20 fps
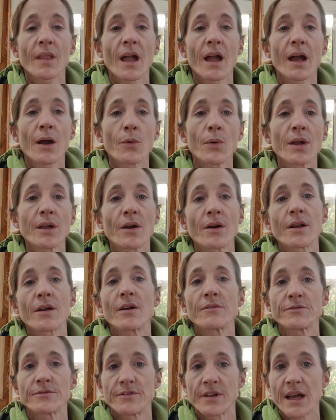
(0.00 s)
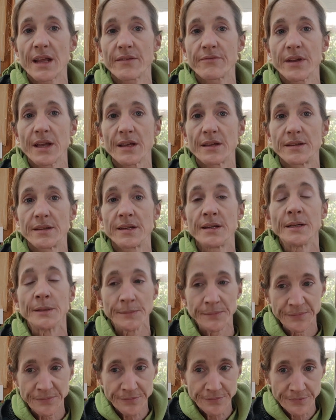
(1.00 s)
how I got off of Ativan,
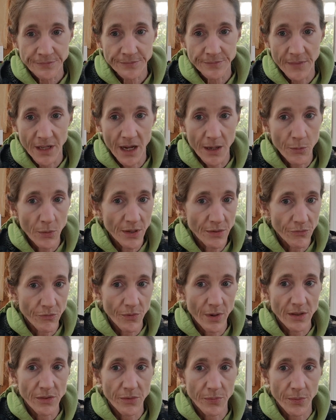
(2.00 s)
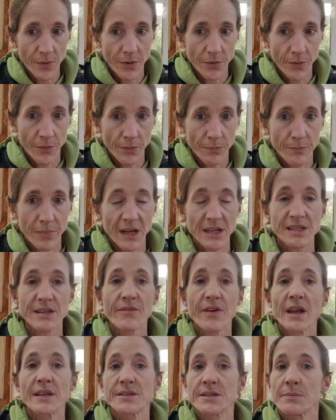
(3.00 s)
I went and read through, because
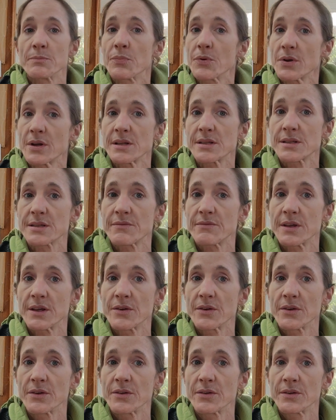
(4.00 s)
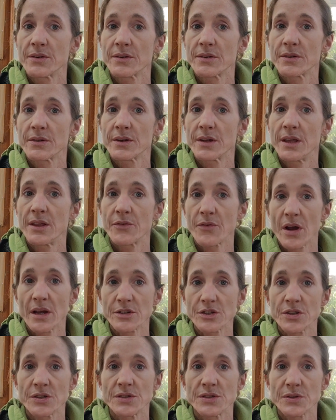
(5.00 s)
I've had some pretty severe
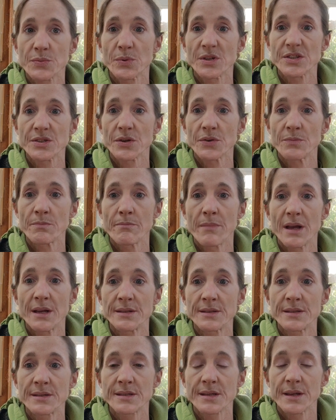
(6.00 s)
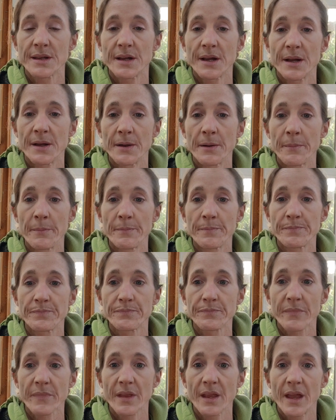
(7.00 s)
interactions with certain meds,
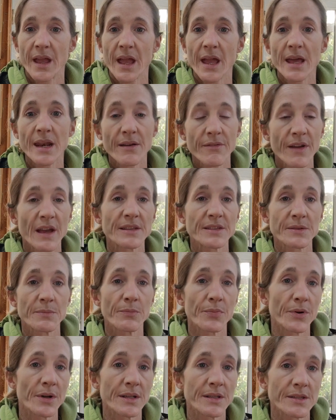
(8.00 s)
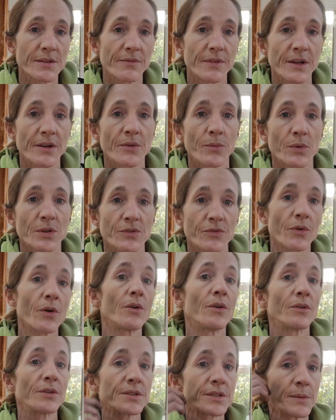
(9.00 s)
and I've had some pretty severe
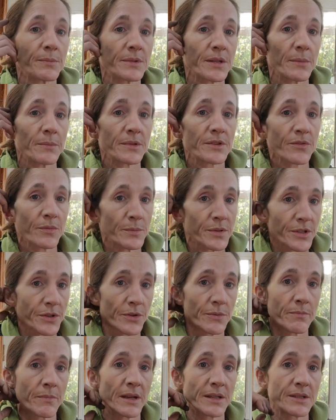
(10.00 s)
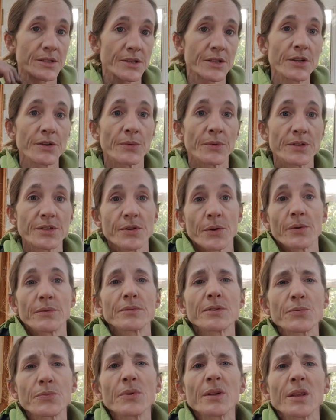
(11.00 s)
withdrawal symptoms from certain meds too. And so I
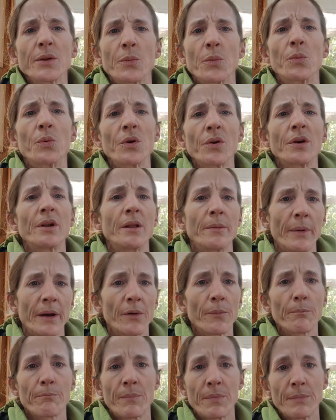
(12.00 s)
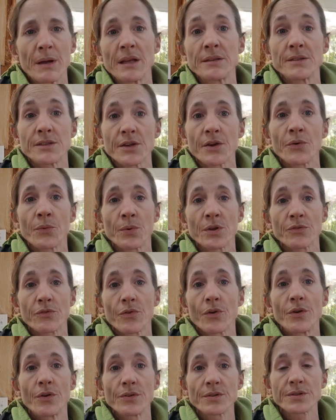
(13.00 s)
was really worried about benzo
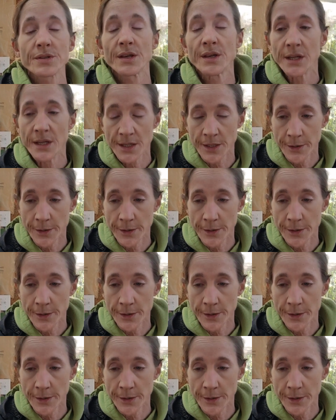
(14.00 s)
withdrawals.